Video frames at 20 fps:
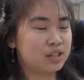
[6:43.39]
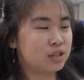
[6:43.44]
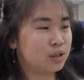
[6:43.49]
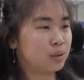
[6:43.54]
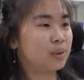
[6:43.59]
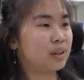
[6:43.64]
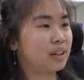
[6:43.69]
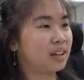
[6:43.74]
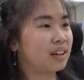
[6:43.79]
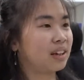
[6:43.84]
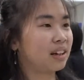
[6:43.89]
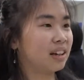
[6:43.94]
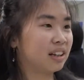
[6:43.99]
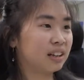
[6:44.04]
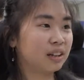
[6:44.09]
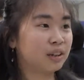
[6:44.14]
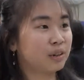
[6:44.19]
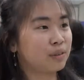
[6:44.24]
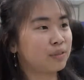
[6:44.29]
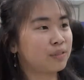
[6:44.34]
doing
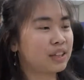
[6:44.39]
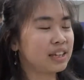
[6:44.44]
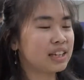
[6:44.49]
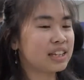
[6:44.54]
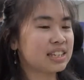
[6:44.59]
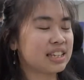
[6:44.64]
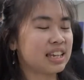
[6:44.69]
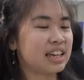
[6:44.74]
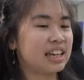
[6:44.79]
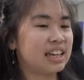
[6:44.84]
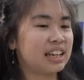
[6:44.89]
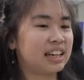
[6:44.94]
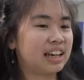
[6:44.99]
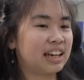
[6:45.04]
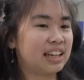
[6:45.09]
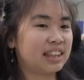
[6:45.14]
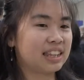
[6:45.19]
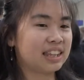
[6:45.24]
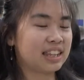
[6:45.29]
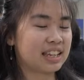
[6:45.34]
a lot of things, and
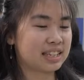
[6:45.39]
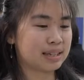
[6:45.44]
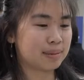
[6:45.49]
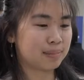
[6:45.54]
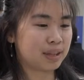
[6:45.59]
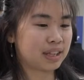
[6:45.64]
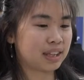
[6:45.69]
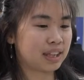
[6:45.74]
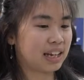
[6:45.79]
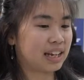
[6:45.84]
I think that's something